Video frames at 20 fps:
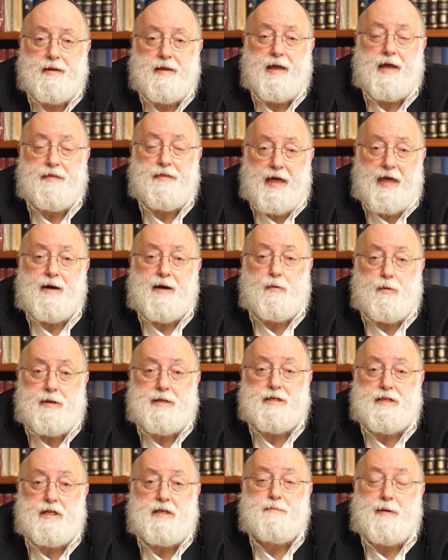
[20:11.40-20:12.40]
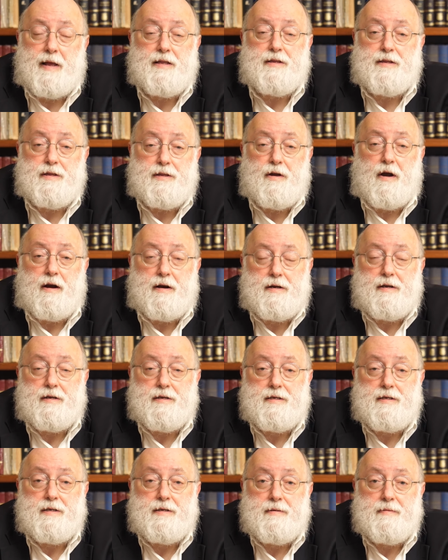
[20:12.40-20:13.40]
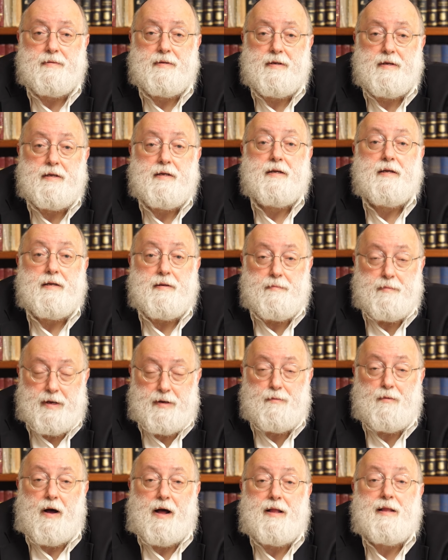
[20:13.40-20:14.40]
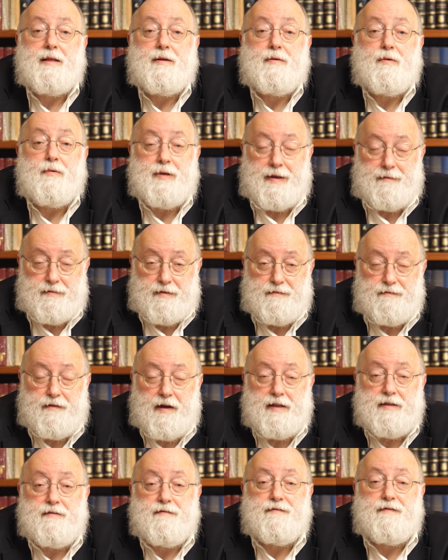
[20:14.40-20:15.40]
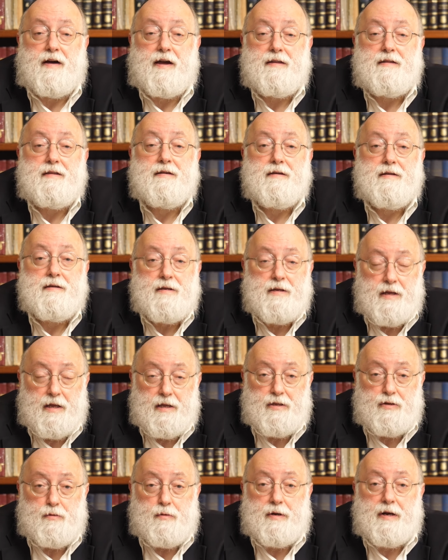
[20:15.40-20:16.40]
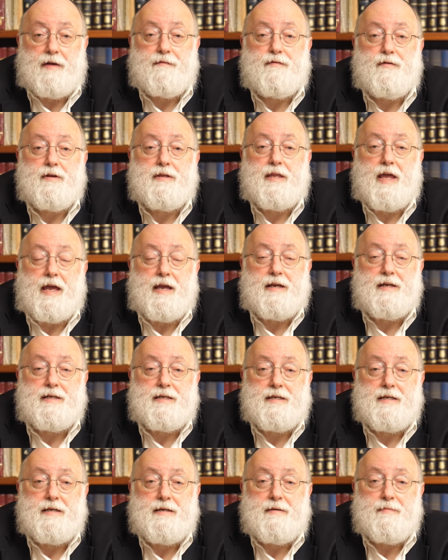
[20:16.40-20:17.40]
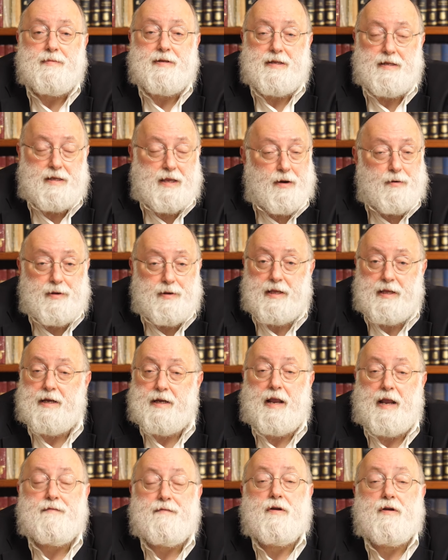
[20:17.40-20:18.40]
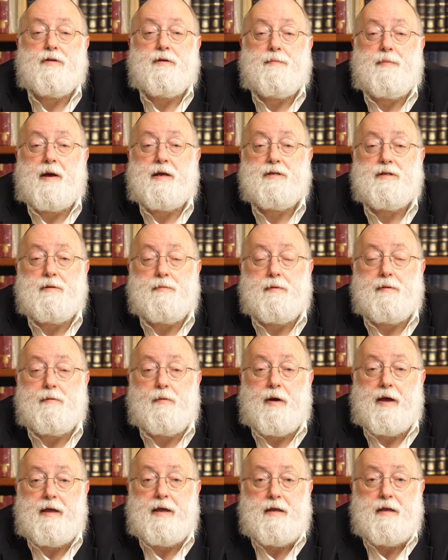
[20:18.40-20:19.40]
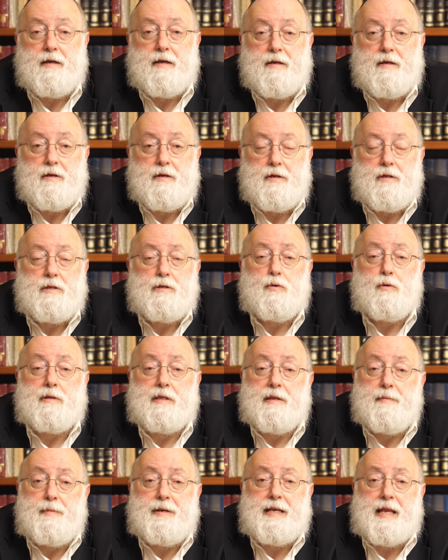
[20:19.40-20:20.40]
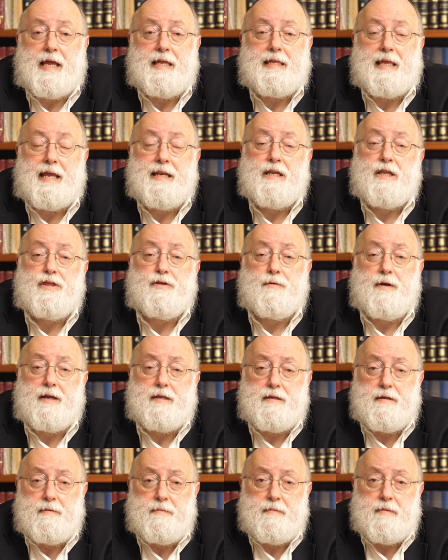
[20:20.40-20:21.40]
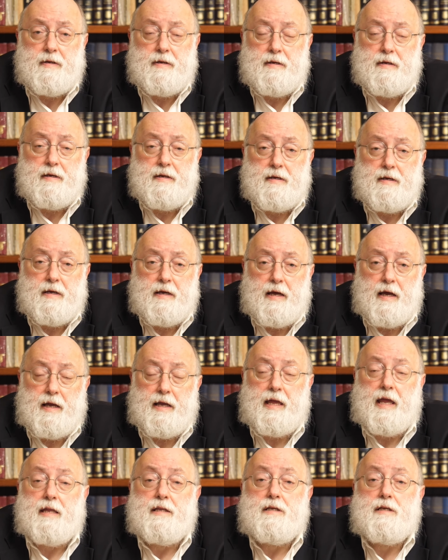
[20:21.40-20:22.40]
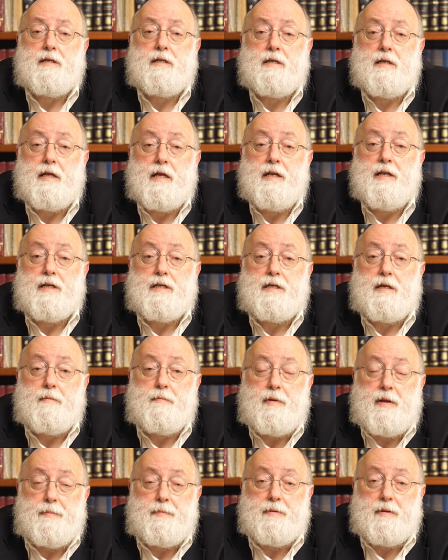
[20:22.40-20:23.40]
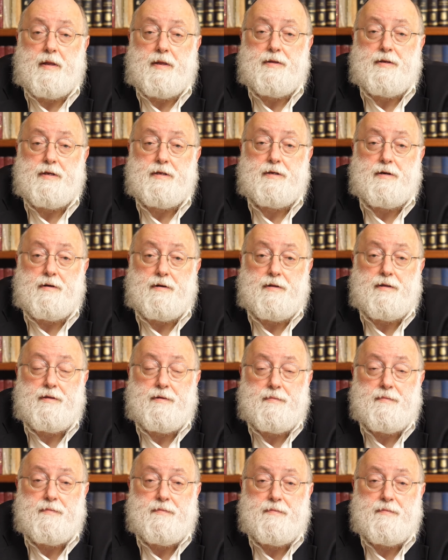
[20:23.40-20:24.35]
And that will dispel the darkness. Meanwhile, we have to fight the fight and do whatever it takes, militarily and every other possible way, to eliminate any threat against innocent people on this earth.